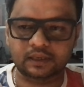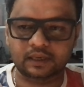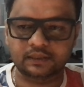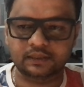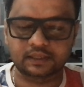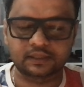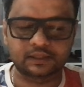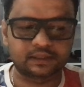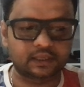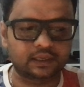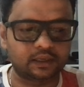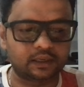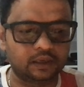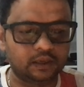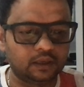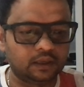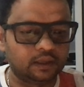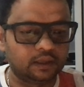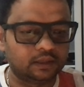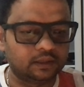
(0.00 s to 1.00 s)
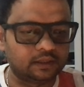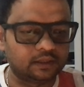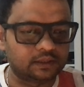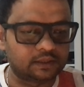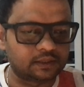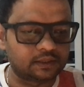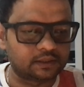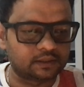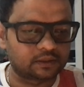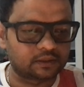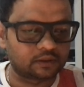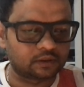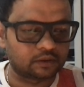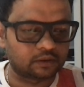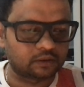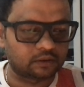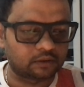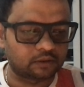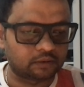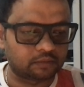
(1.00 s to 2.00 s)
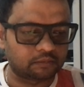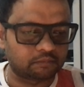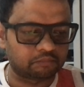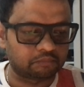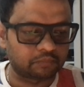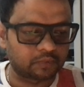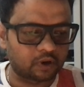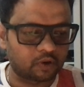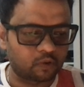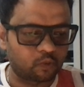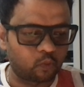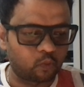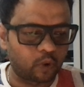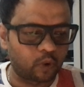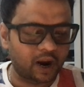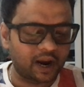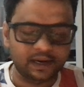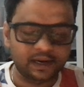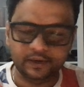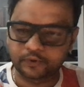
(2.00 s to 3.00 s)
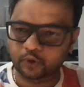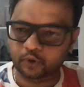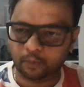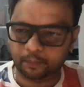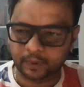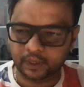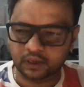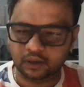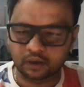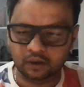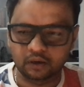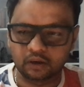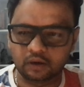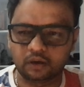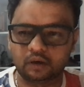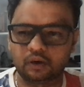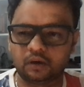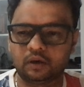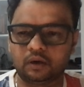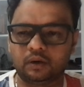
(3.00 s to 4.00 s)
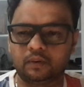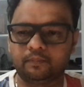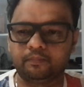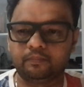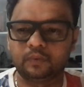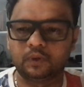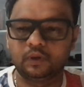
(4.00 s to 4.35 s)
As I said, this is a wild topic, um,